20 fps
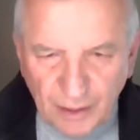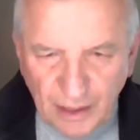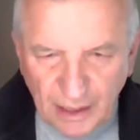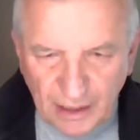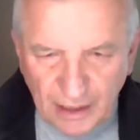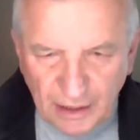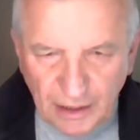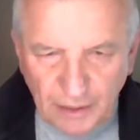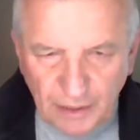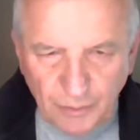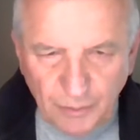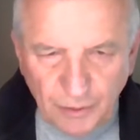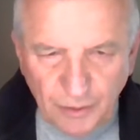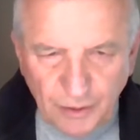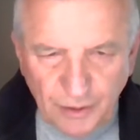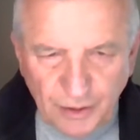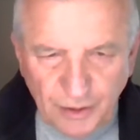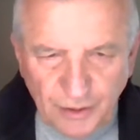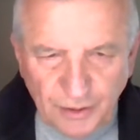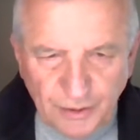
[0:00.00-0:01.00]
and
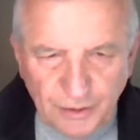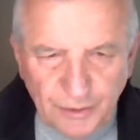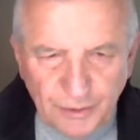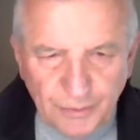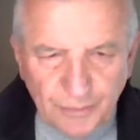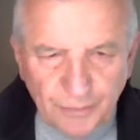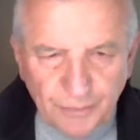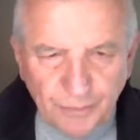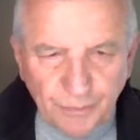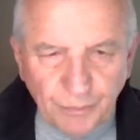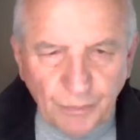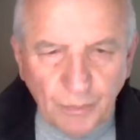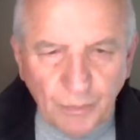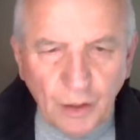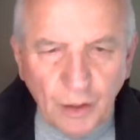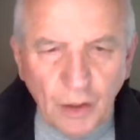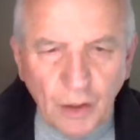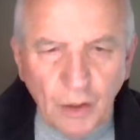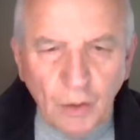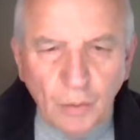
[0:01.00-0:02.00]
communities,
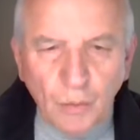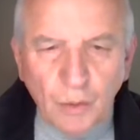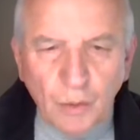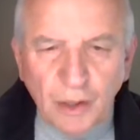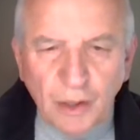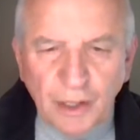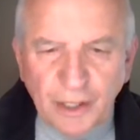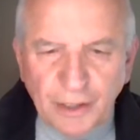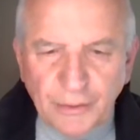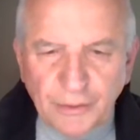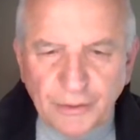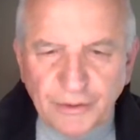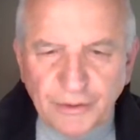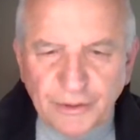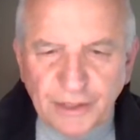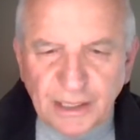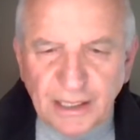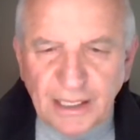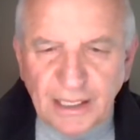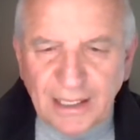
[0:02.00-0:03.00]
where
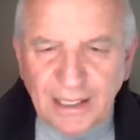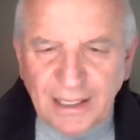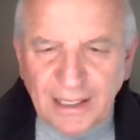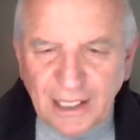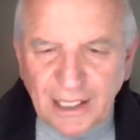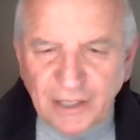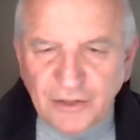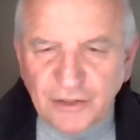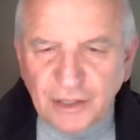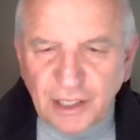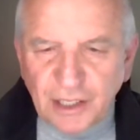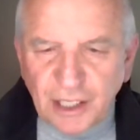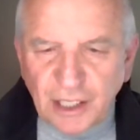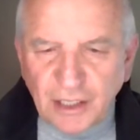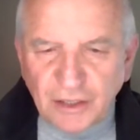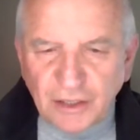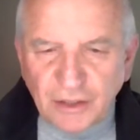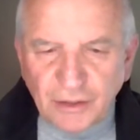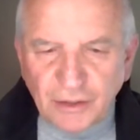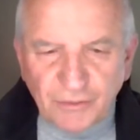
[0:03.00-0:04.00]
literacy and
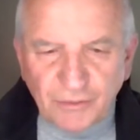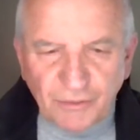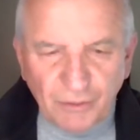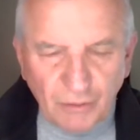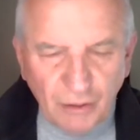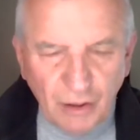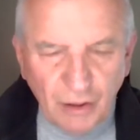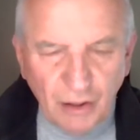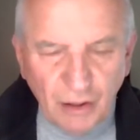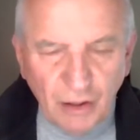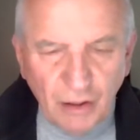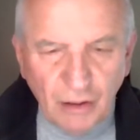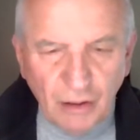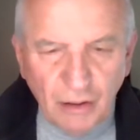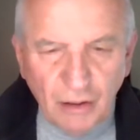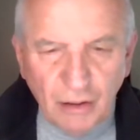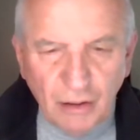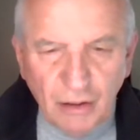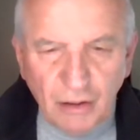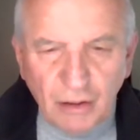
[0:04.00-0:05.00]
education for
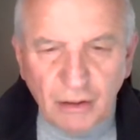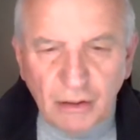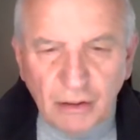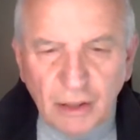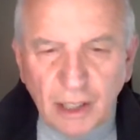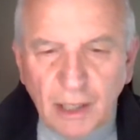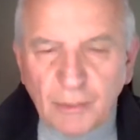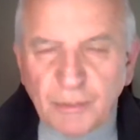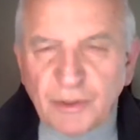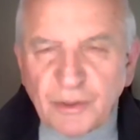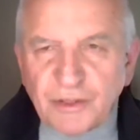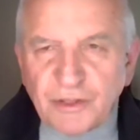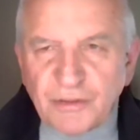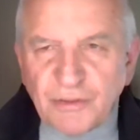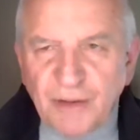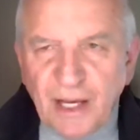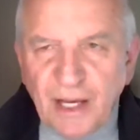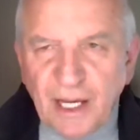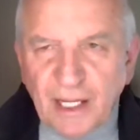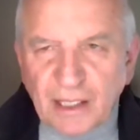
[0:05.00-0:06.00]
all are accomplished
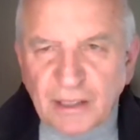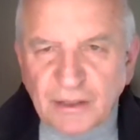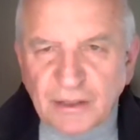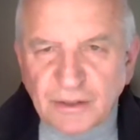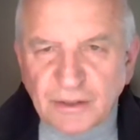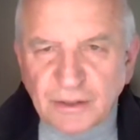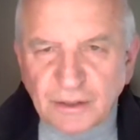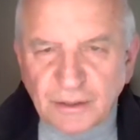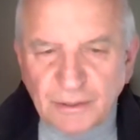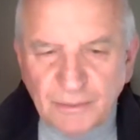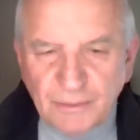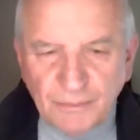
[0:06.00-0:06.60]
facts,